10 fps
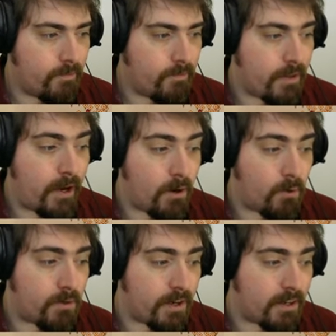
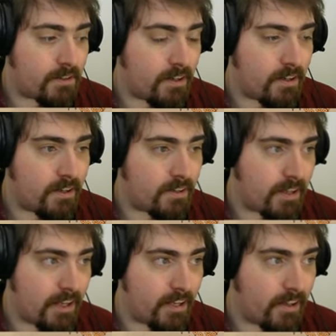Now Nizar is
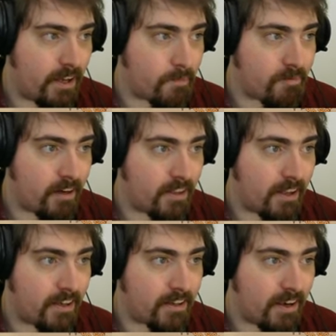getting the upgrade
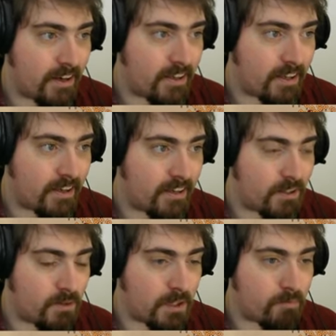that I think he
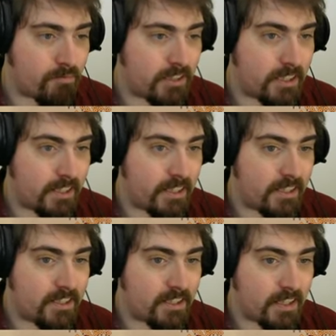so desperately
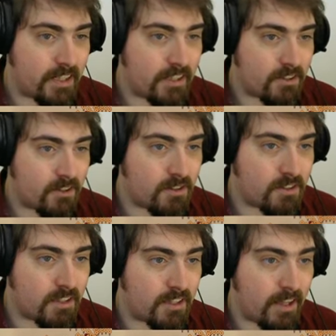needs, and it's good to
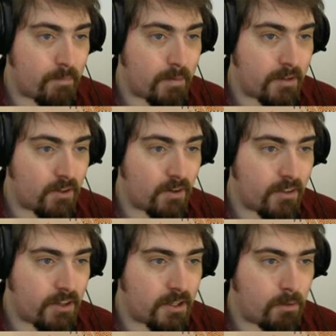see that. But look
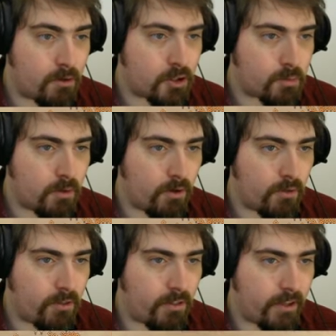at this push
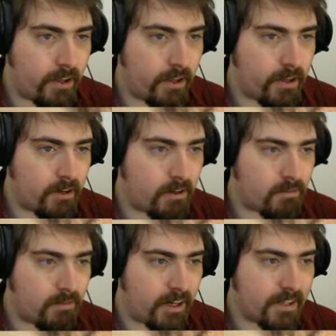on the
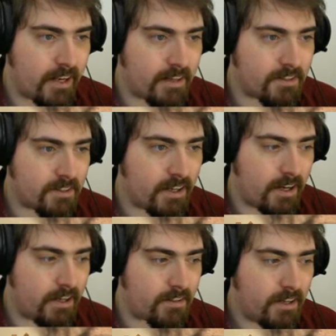right hand
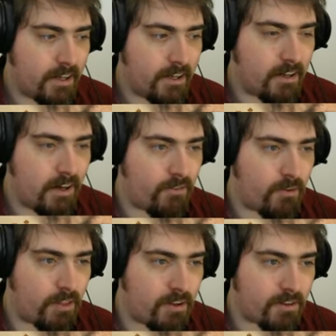side, Yerf
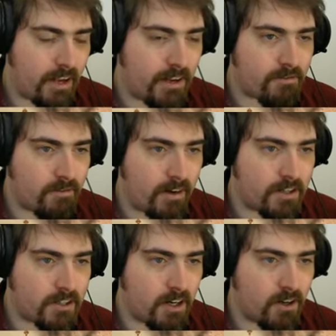with his extra
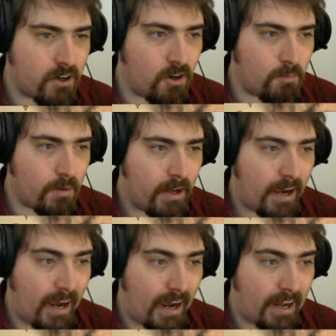range gun com
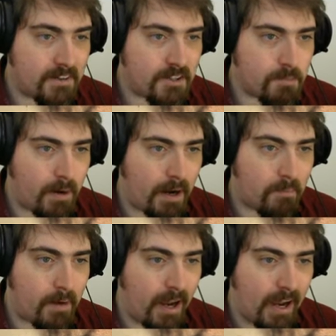and
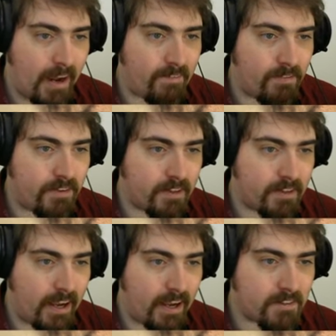spam and
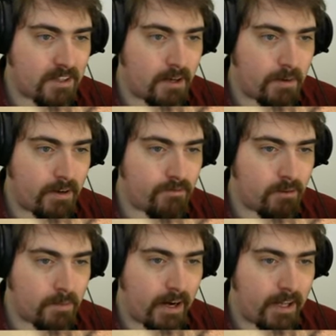tanks coming in
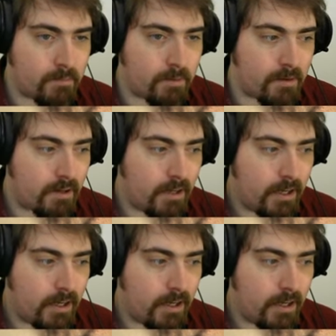from Caliber.